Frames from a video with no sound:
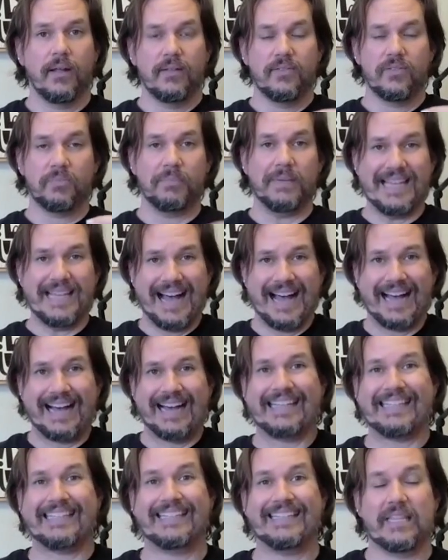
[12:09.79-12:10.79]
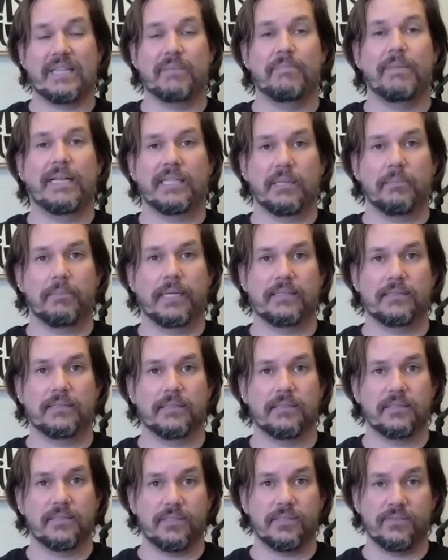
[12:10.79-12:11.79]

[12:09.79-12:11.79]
It's behind the belly button.